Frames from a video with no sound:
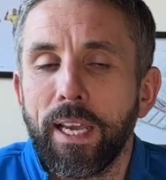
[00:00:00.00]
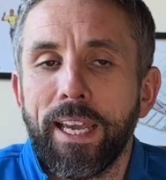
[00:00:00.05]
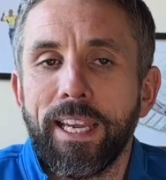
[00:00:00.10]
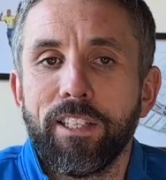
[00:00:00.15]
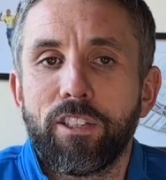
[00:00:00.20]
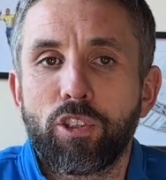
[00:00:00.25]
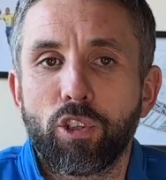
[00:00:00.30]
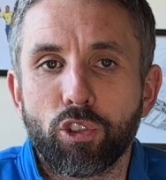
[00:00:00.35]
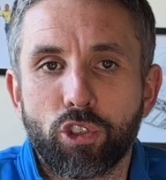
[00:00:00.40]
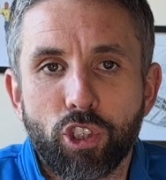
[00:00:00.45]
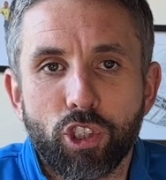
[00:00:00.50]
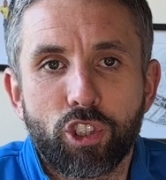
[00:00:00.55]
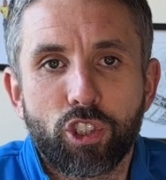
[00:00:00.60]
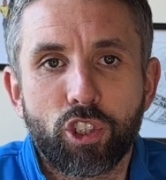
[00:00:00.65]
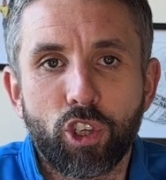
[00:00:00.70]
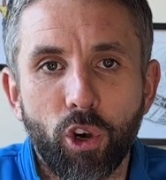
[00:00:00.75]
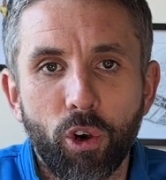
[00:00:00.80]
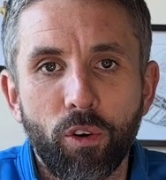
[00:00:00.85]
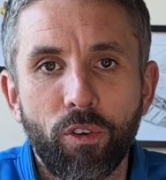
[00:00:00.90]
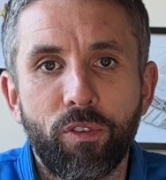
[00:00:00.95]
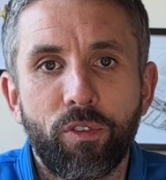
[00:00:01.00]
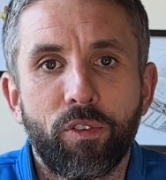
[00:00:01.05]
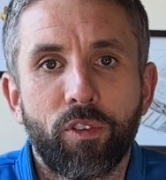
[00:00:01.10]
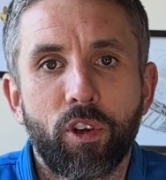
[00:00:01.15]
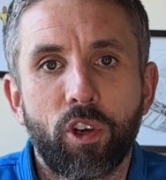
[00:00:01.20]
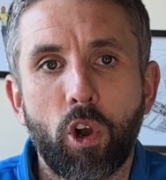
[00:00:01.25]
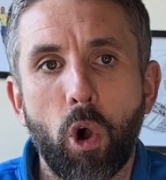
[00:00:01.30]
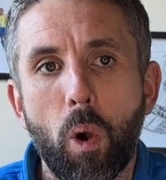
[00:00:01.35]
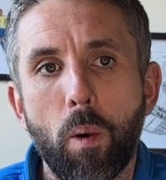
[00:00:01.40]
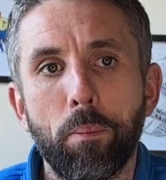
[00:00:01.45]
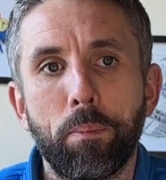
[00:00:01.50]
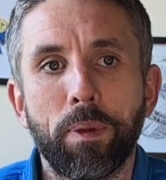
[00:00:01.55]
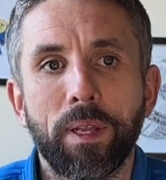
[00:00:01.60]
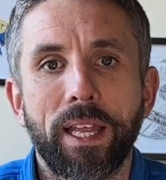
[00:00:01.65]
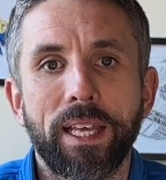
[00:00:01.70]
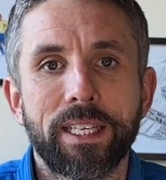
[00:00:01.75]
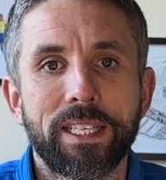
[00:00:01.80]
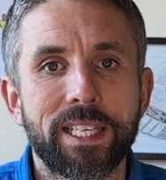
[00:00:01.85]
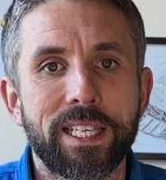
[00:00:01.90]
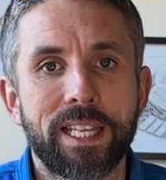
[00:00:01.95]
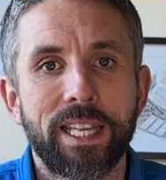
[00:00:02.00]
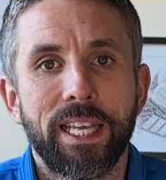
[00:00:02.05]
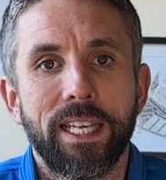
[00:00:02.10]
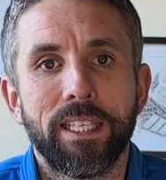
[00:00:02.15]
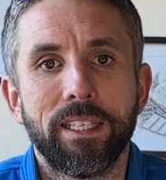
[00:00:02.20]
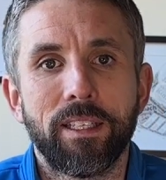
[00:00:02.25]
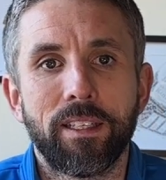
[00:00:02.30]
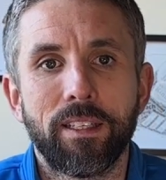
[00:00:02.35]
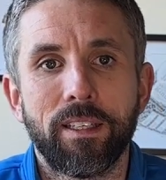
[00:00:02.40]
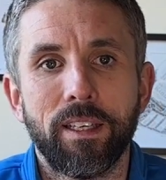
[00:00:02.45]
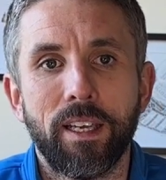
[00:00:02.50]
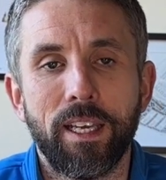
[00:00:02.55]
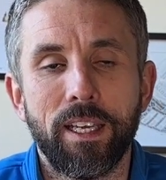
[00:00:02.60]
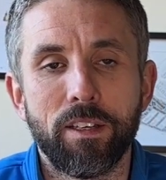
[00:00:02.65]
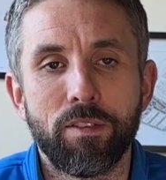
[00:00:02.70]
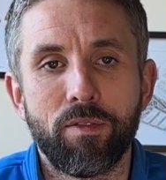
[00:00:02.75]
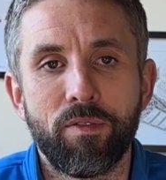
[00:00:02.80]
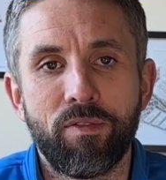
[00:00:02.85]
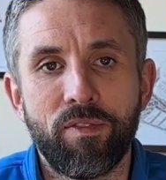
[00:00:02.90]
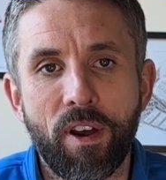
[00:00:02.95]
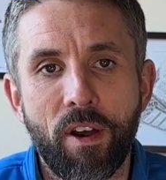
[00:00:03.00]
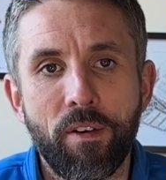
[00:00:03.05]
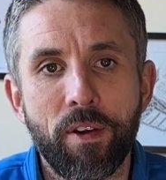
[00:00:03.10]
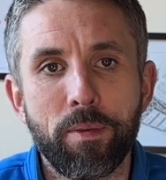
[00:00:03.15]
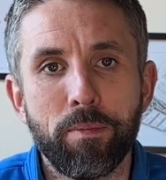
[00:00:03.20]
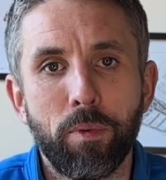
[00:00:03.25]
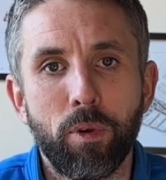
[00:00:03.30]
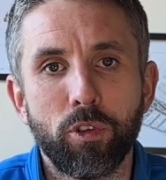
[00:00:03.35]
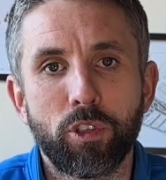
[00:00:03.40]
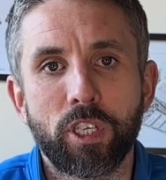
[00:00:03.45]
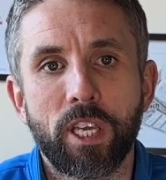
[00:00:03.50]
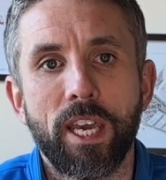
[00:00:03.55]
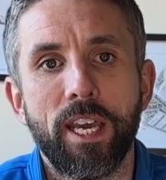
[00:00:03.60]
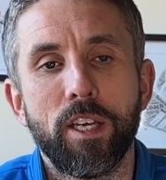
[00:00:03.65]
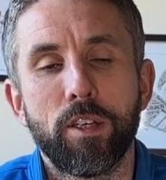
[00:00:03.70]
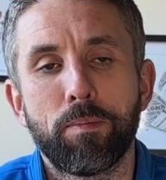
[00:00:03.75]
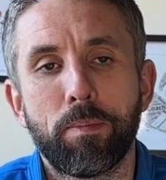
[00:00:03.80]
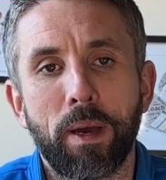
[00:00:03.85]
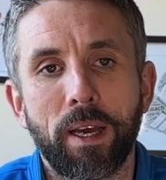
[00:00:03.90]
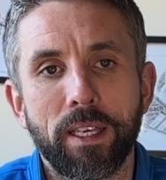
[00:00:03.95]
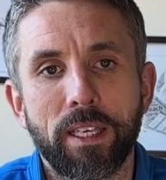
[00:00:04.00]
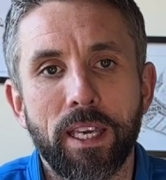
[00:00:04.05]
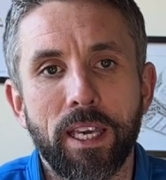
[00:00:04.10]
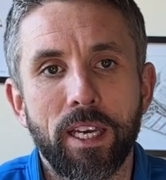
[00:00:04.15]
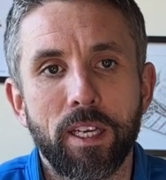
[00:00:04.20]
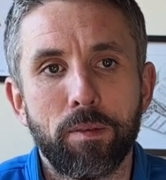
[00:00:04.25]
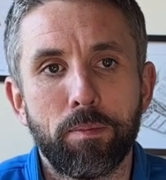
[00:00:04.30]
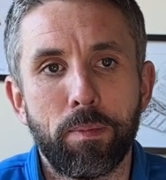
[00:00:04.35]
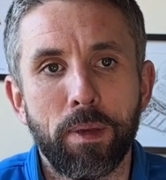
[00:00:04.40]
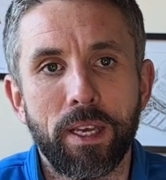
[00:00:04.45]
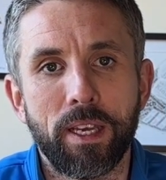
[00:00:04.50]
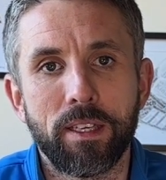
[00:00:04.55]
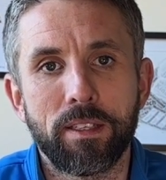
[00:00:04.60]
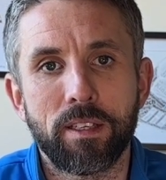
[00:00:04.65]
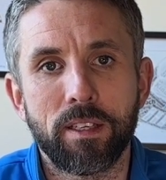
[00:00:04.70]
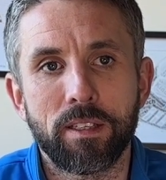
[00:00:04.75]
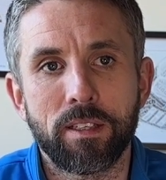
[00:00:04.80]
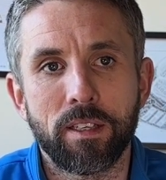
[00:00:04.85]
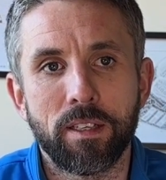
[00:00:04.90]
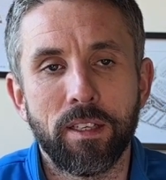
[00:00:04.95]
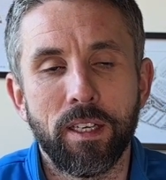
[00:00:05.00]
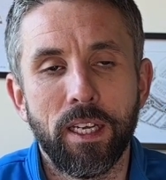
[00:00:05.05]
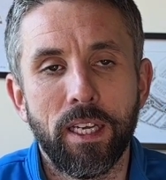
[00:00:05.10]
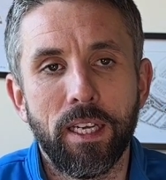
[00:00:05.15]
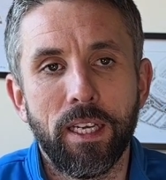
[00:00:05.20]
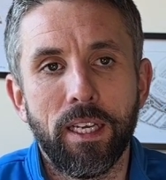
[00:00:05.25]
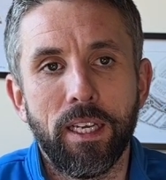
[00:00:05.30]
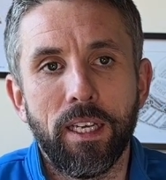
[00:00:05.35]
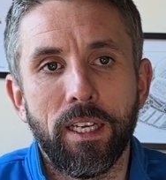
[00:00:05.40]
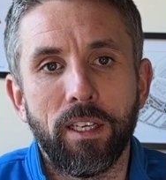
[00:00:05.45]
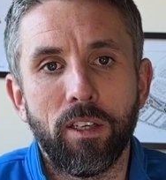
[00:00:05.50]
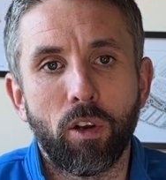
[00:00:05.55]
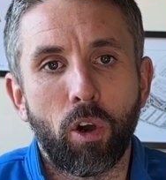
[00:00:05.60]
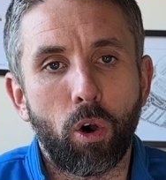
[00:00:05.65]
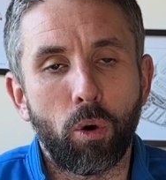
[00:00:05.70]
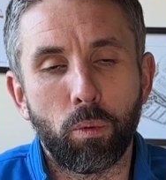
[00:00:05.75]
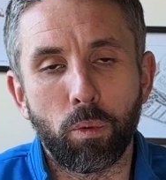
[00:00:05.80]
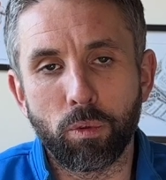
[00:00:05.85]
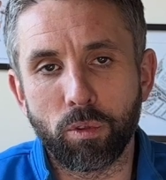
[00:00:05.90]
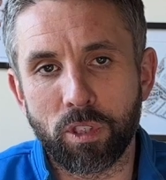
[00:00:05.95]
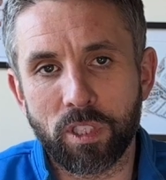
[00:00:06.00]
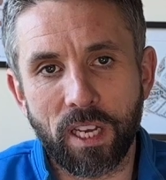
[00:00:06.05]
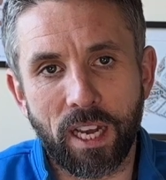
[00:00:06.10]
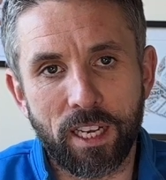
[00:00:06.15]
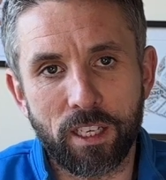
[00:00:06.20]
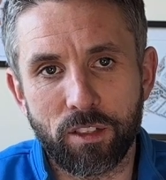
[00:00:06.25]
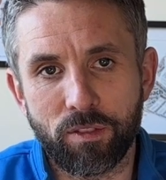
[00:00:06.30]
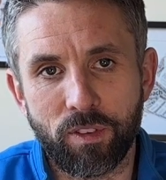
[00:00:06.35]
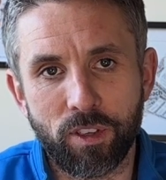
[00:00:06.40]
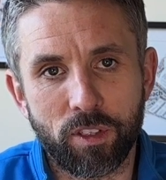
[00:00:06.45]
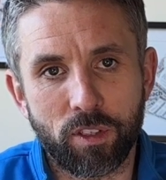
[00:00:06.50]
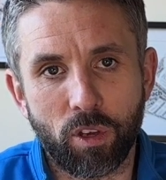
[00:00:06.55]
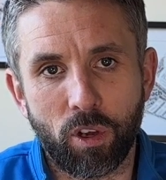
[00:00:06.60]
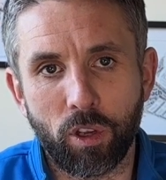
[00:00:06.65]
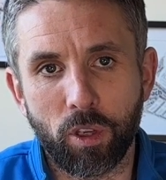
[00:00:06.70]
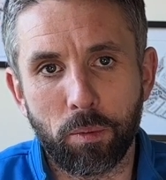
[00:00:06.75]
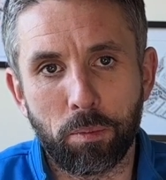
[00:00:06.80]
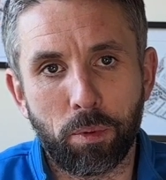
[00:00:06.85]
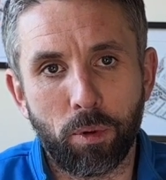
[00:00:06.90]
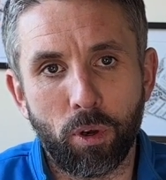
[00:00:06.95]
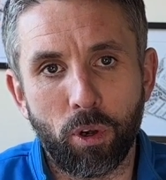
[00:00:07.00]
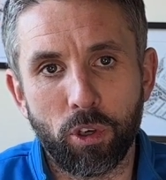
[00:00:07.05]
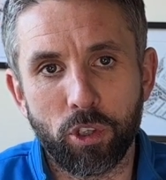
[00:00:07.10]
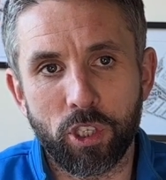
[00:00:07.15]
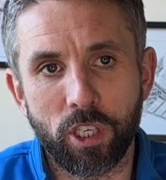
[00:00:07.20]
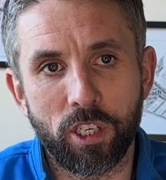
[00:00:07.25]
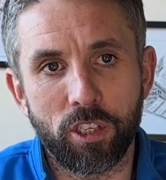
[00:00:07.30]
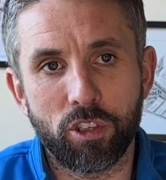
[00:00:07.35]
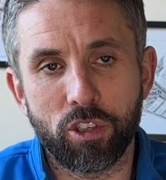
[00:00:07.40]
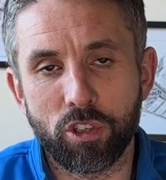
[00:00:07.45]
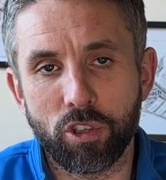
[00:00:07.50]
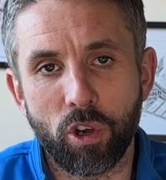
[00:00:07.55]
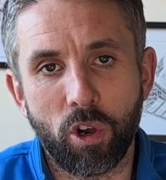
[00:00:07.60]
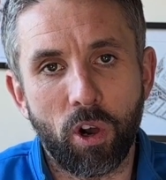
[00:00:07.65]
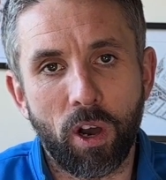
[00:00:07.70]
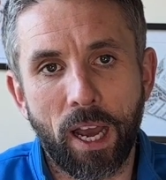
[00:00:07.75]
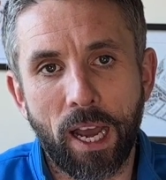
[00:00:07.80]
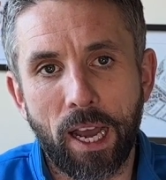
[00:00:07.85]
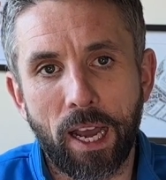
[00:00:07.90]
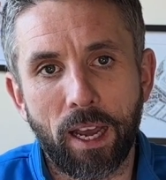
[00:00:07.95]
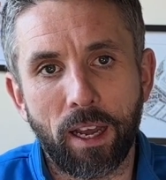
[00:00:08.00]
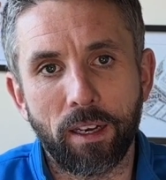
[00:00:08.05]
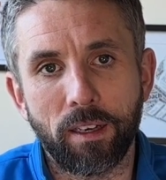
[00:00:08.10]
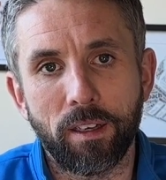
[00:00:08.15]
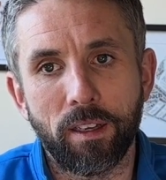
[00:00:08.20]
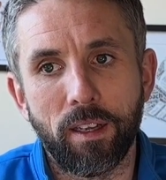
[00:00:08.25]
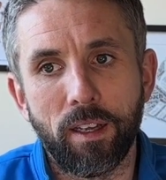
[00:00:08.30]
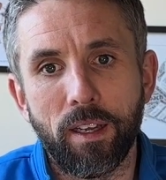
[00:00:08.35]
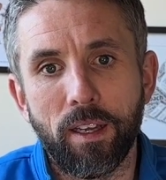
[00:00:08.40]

such a tough, complex thing. It's very much case by case basis and not a one size fits all approach. It is so hard.